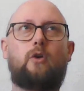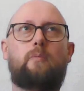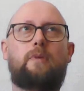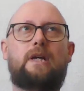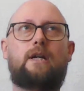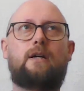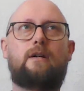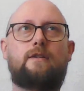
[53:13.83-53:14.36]

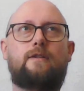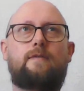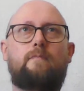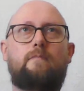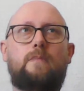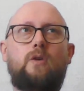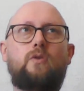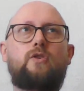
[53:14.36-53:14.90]
because
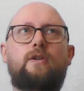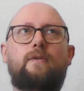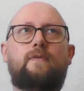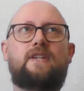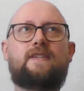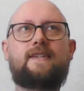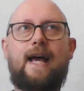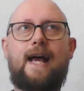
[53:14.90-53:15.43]
most of
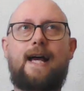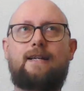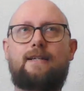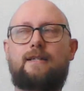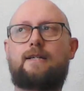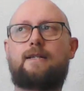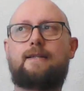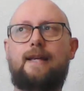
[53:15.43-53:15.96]
the
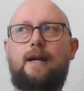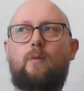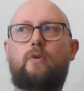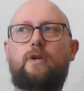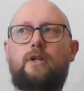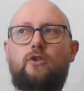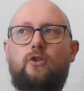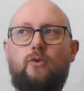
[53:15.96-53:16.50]
tasks that
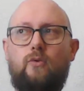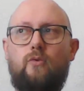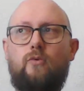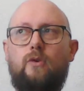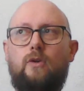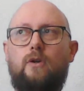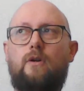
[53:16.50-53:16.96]
we do